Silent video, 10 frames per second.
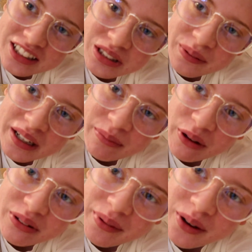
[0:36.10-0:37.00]
It's why
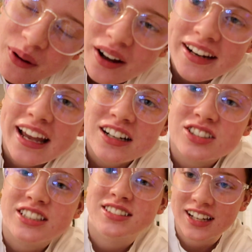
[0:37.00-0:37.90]
most of my quality
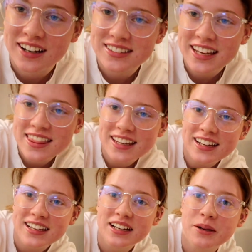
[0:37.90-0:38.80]
actually sucks, I
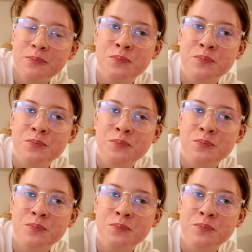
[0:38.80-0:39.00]
think.